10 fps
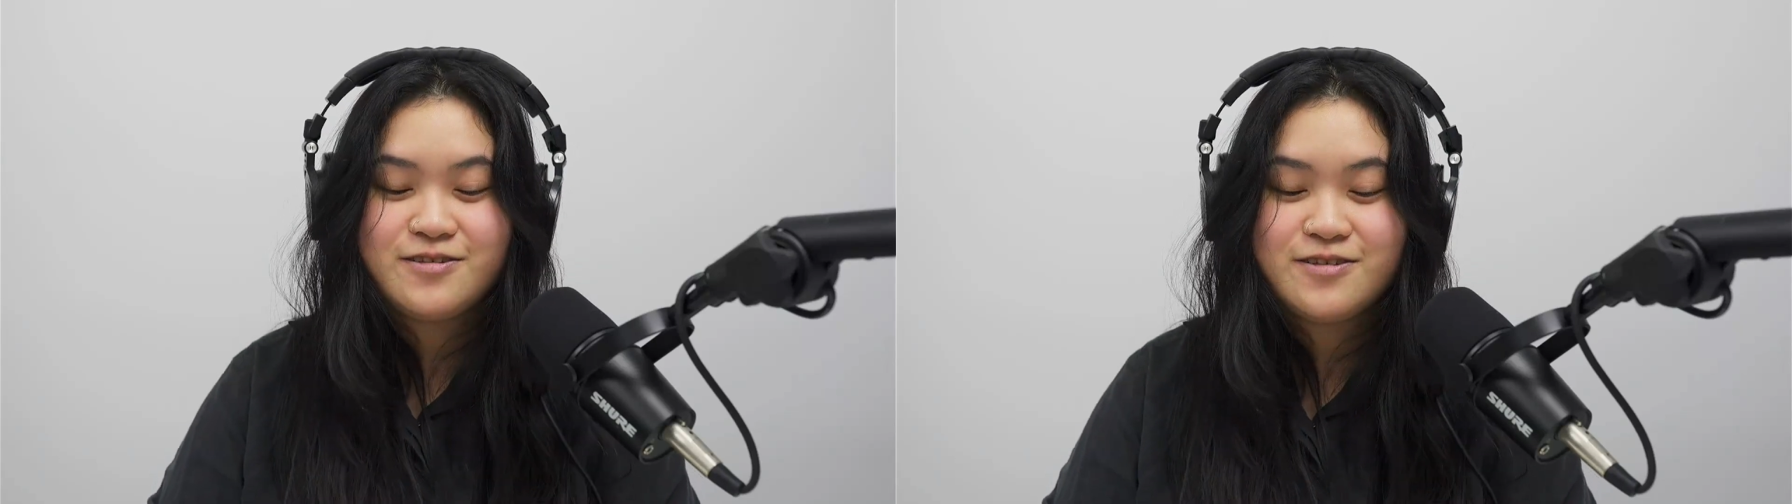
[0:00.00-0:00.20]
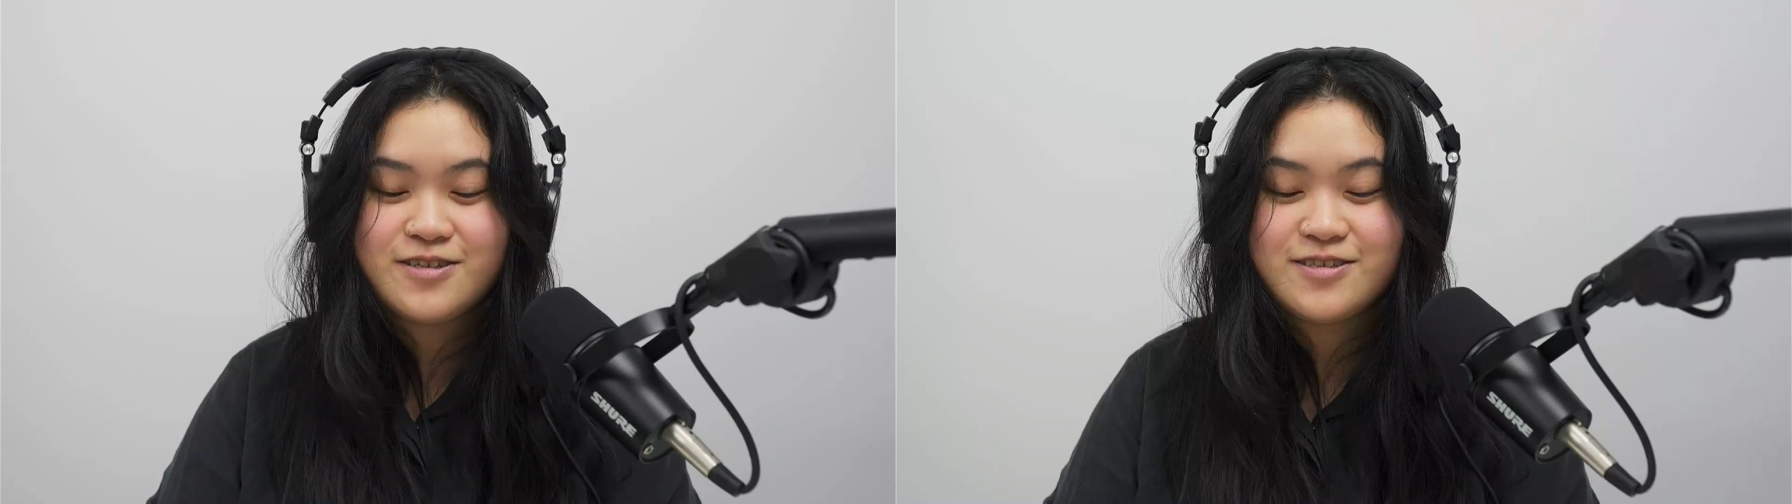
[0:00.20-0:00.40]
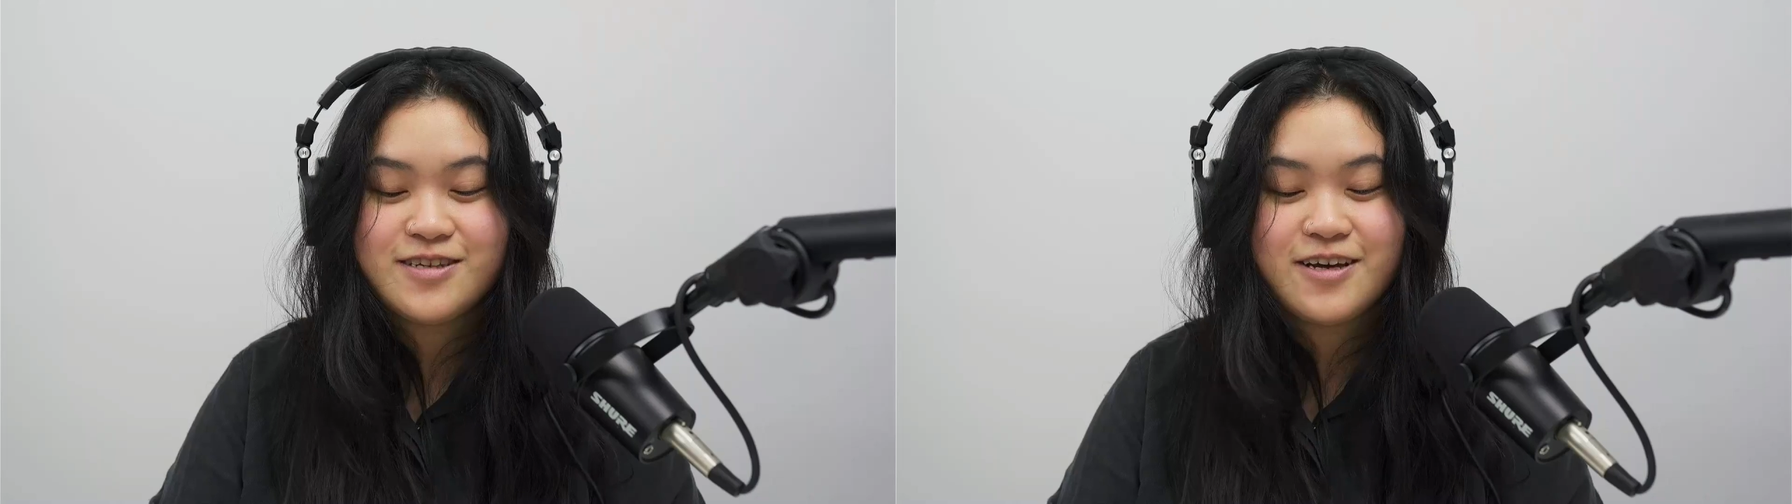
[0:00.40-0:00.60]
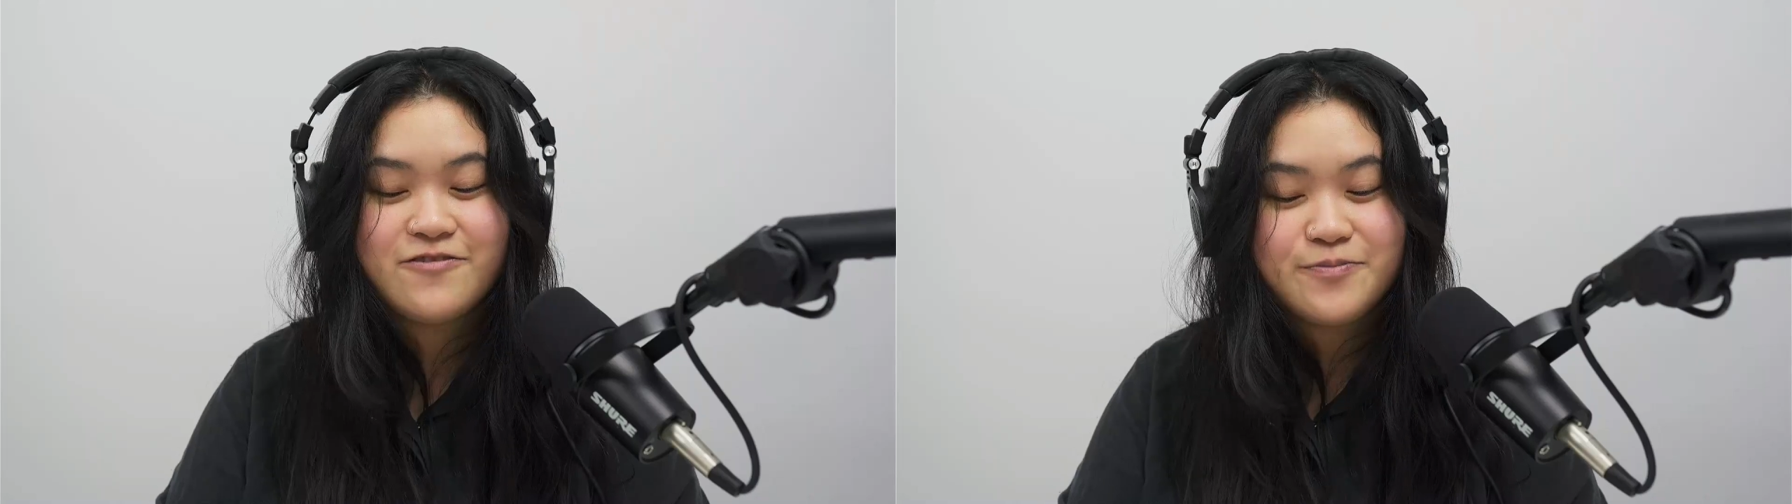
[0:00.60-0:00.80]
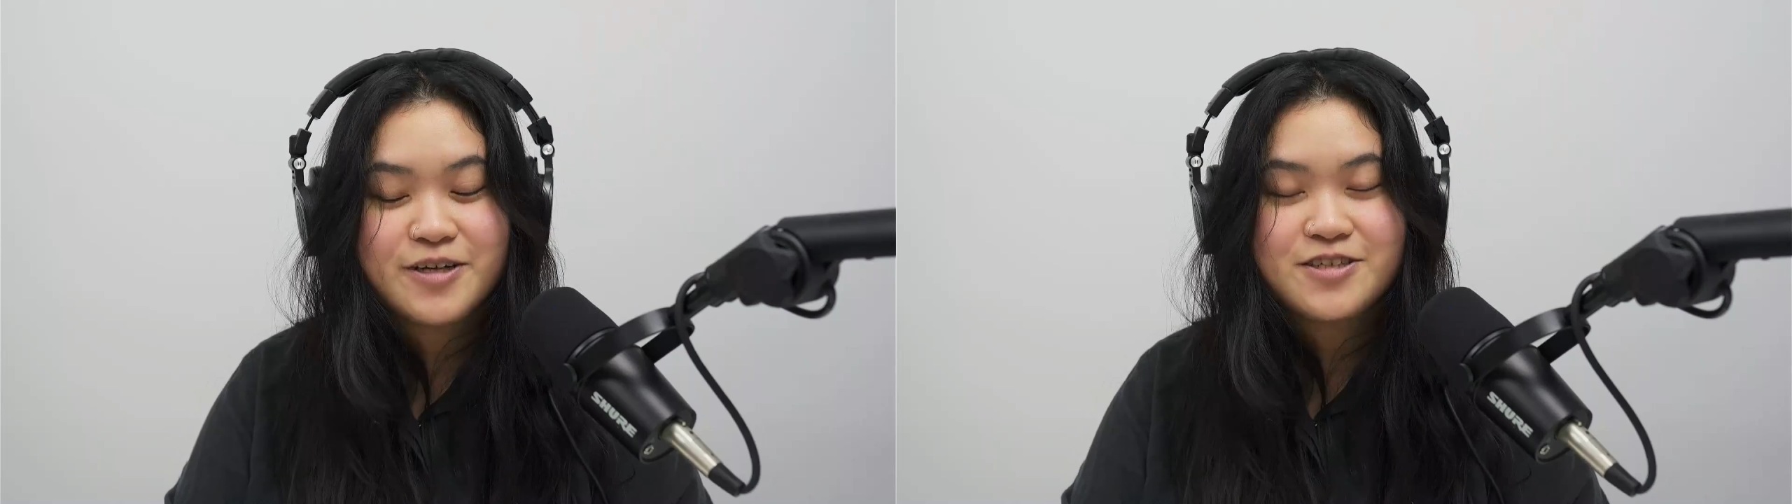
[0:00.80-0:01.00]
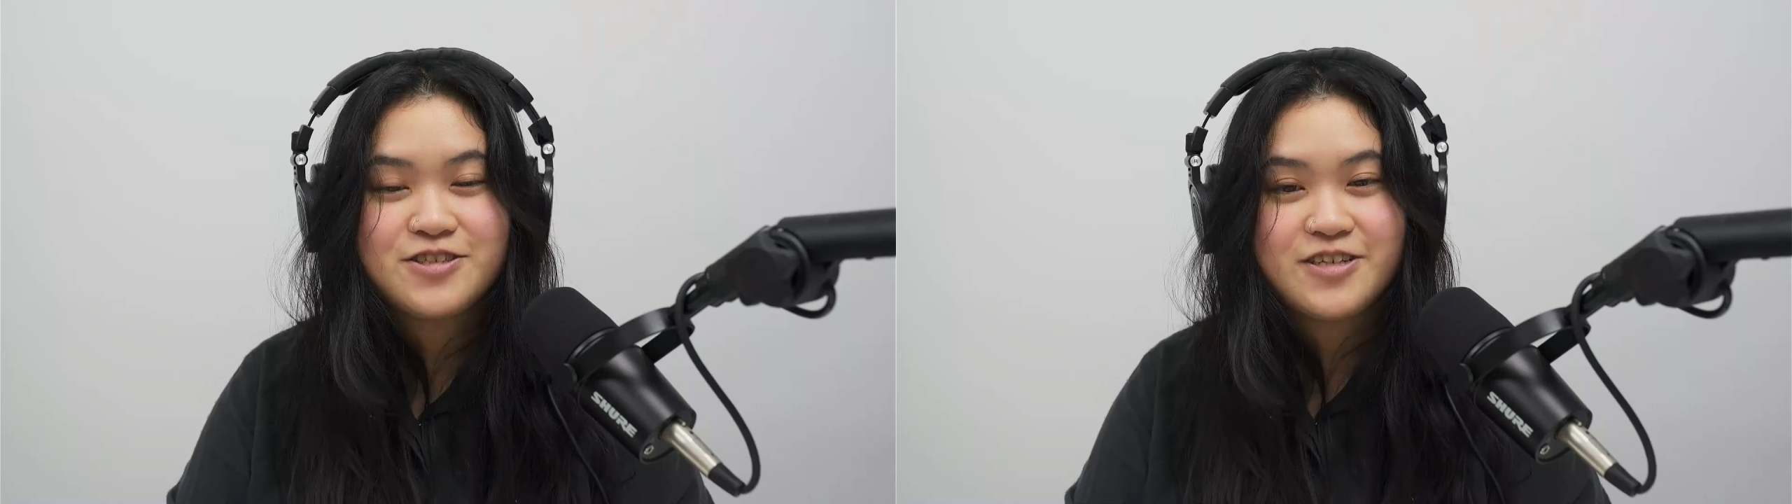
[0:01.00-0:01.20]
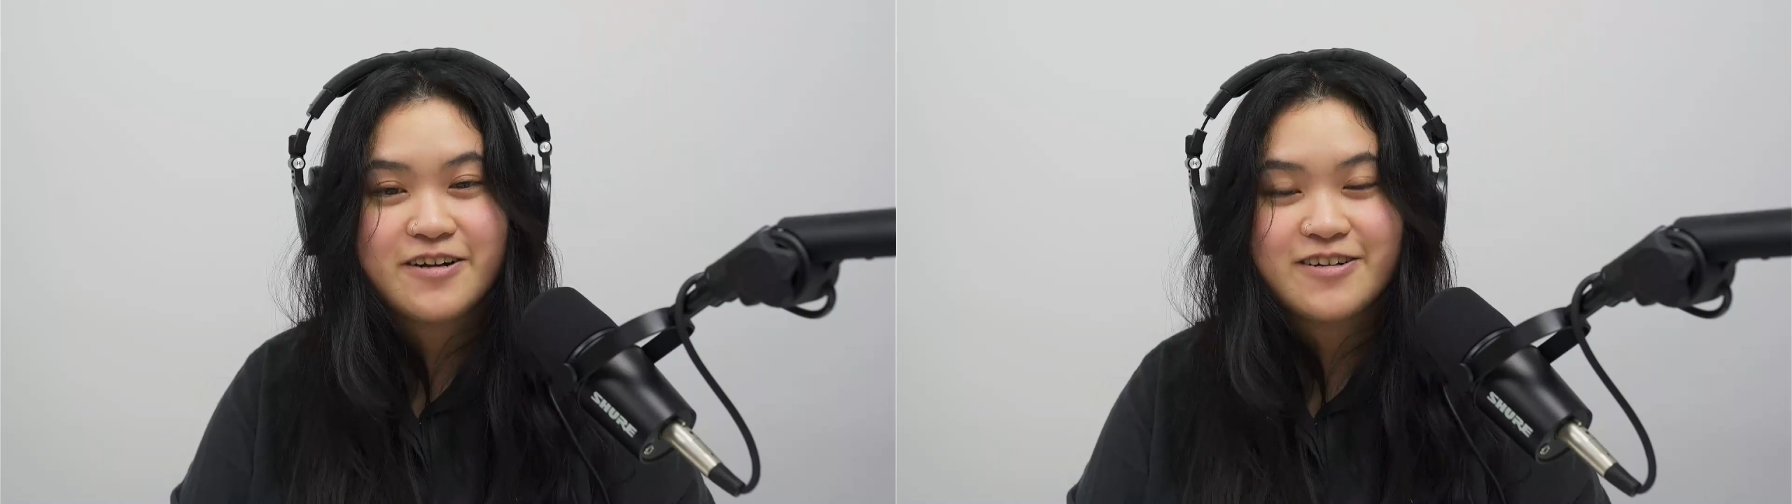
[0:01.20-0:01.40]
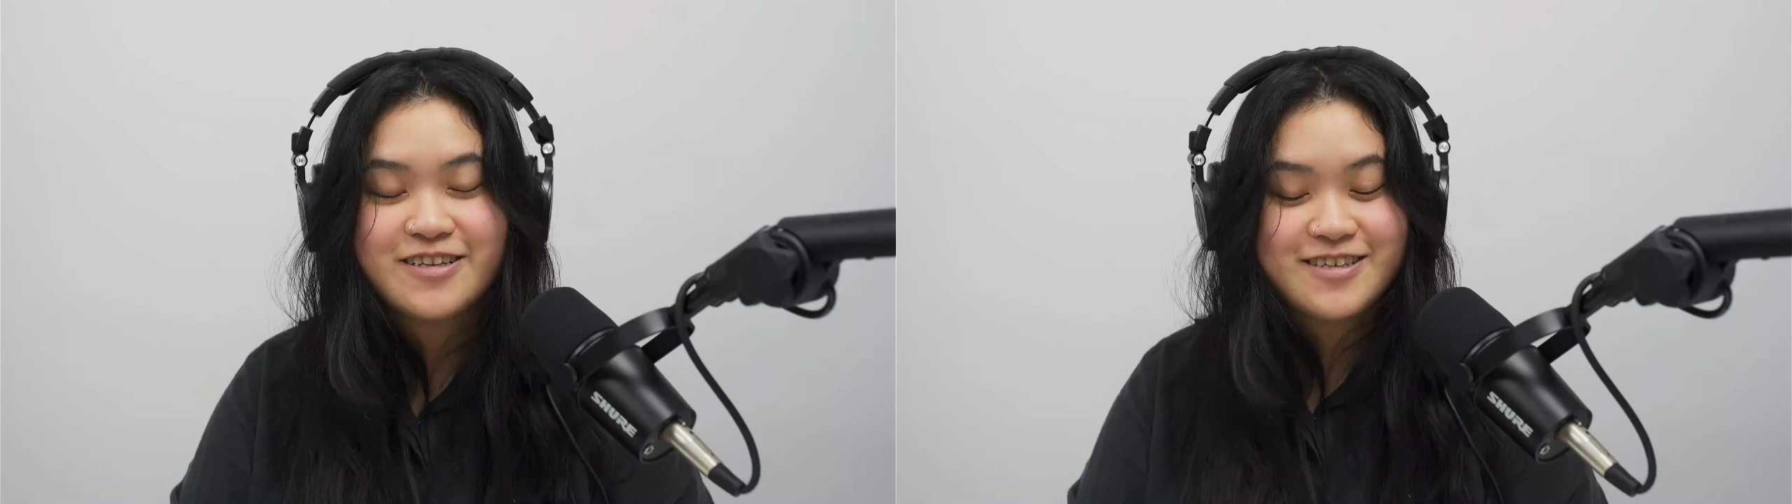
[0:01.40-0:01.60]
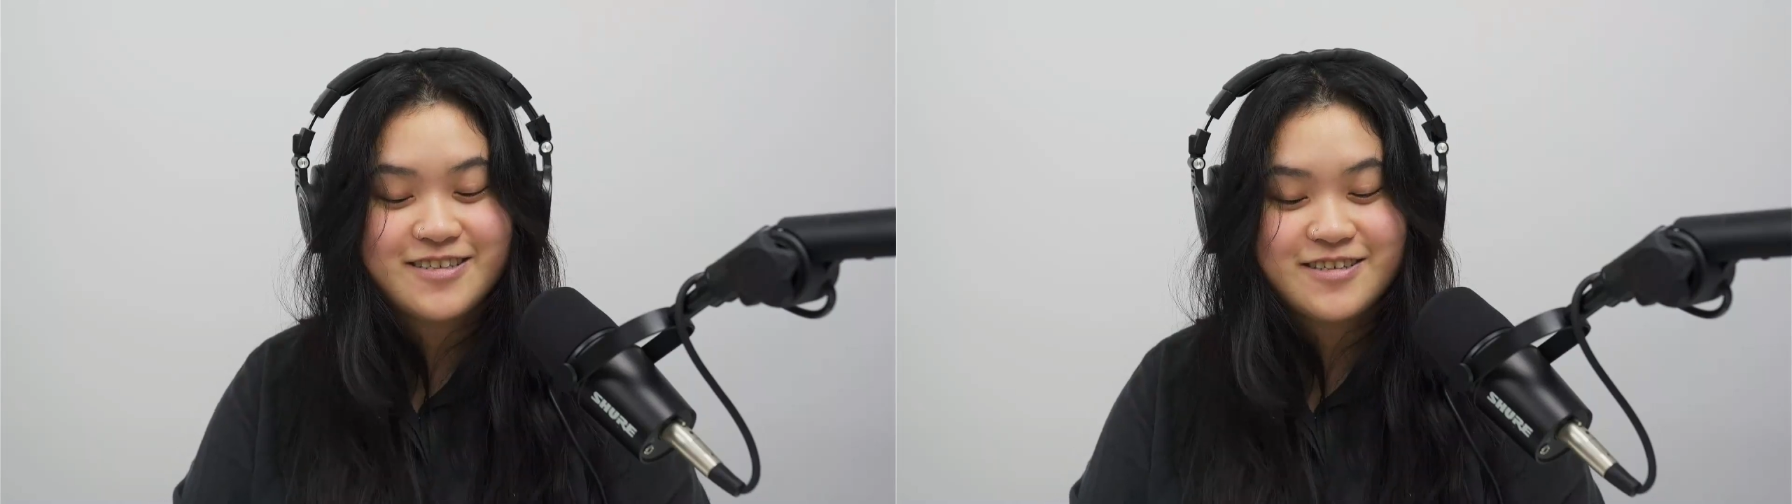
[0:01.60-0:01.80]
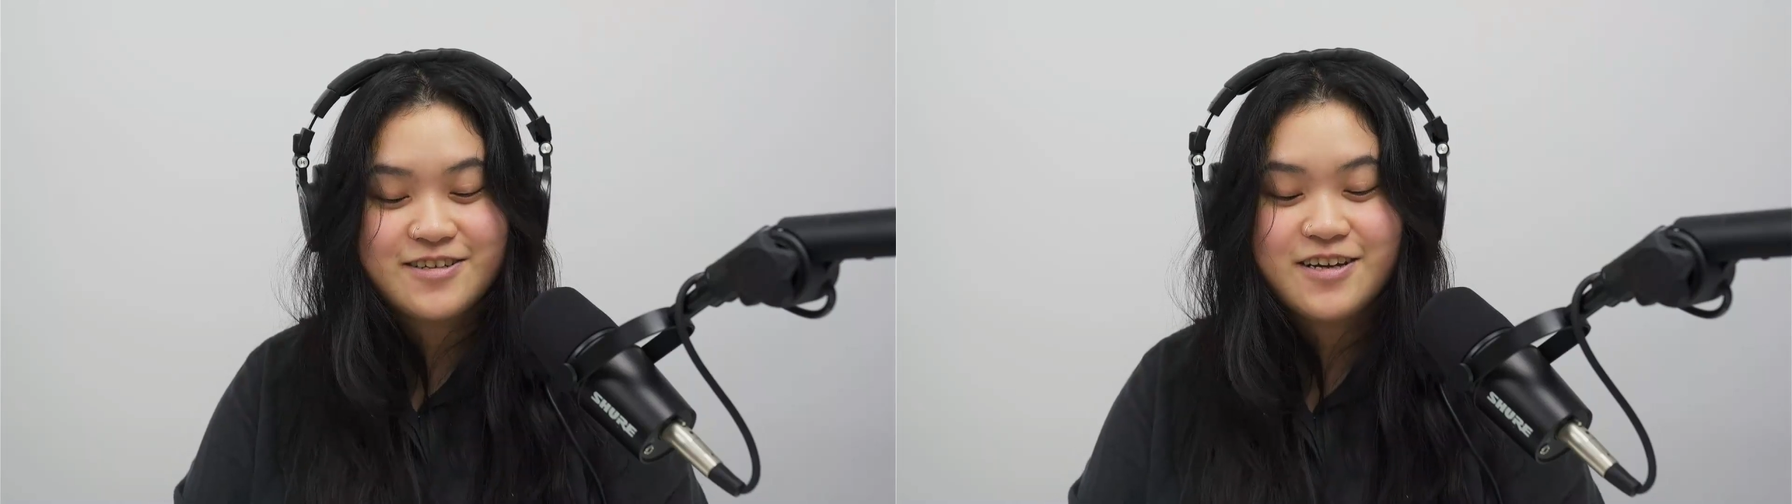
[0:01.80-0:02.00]
This is Have You Met Sharon
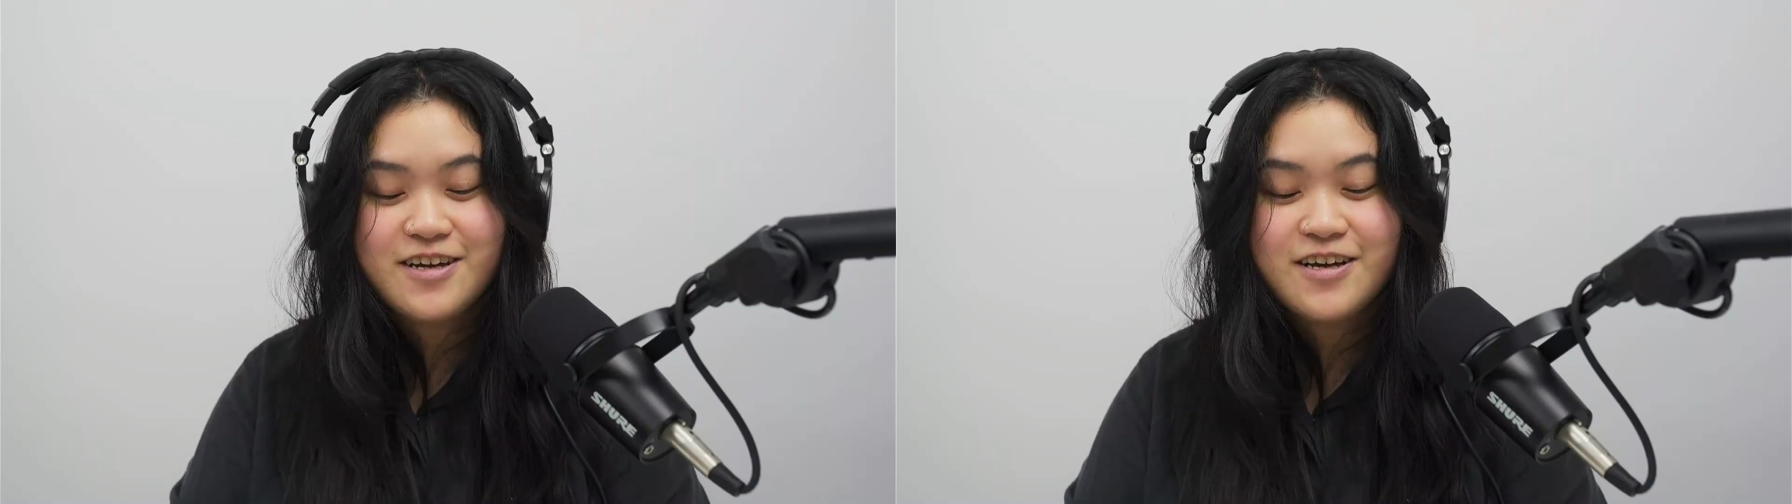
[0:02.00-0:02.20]
Gleeson?